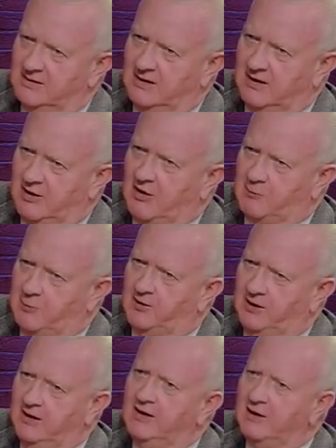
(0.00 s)
it's
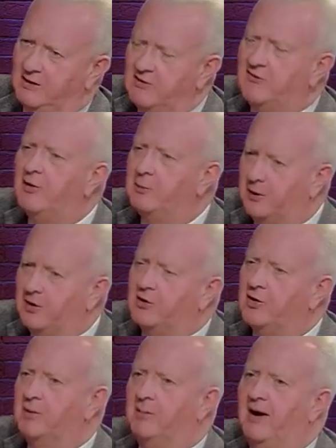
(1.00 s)
pretty. You feel pretty
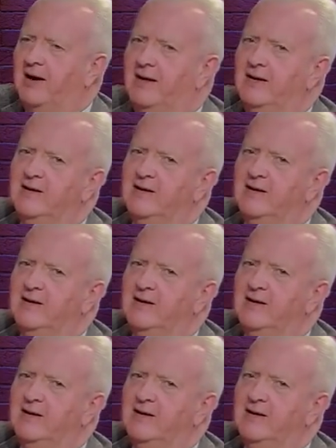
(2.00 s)
good about it.